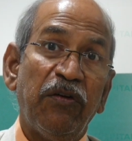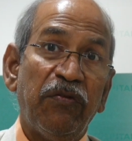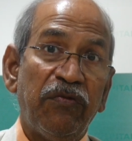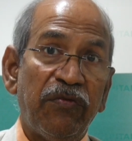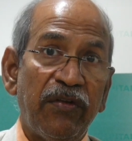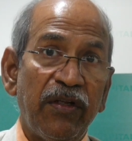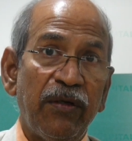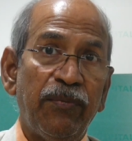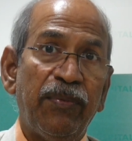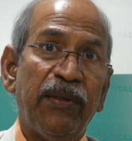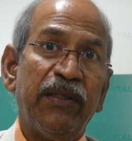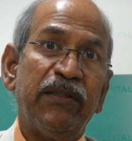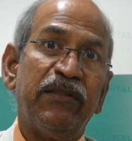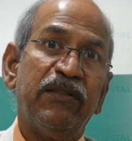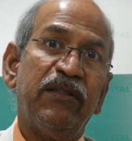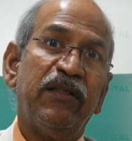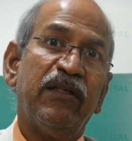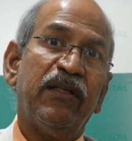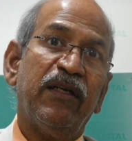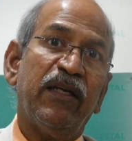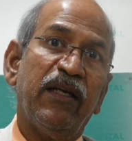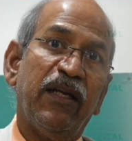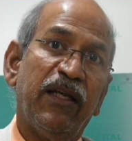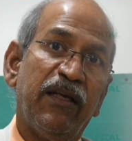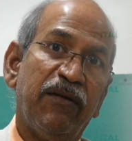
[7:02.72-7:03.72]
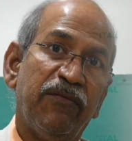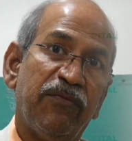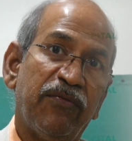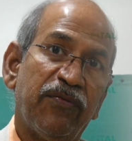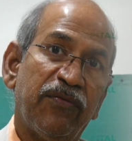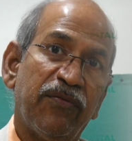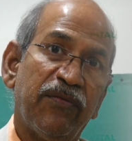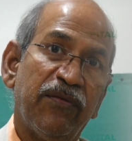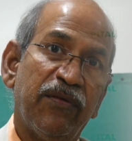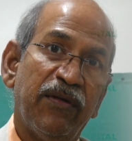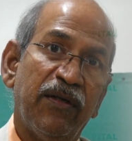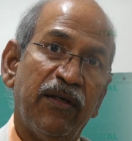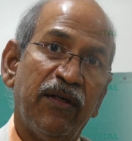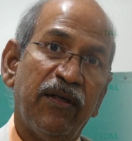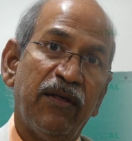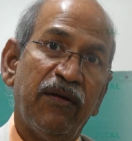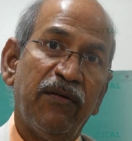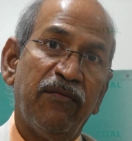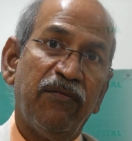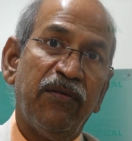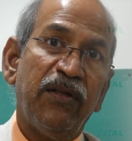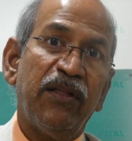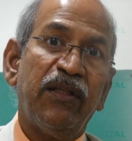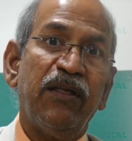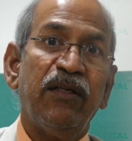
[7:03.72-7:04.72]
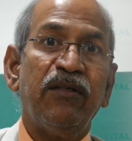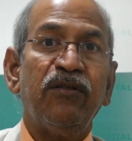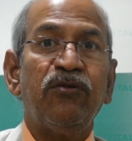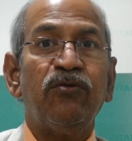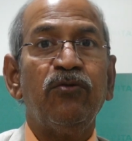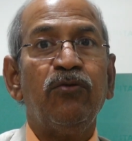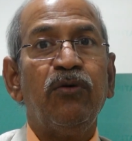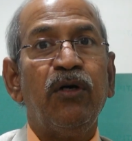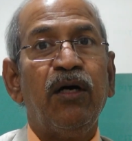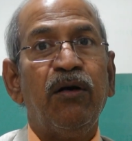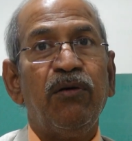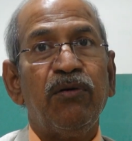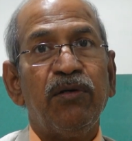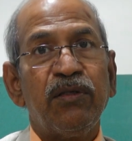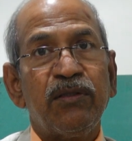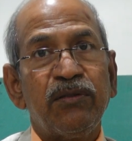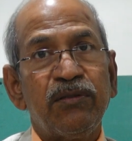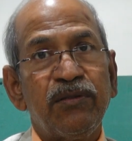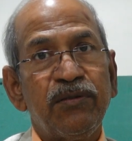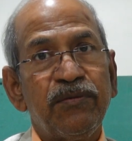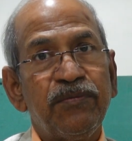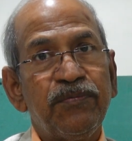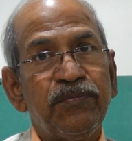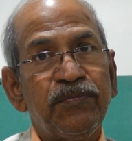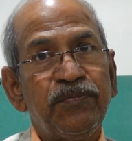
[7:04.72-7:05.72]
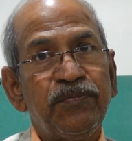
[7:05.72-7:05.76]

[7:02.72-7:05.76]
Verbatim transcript: fifty percent relief within two hours.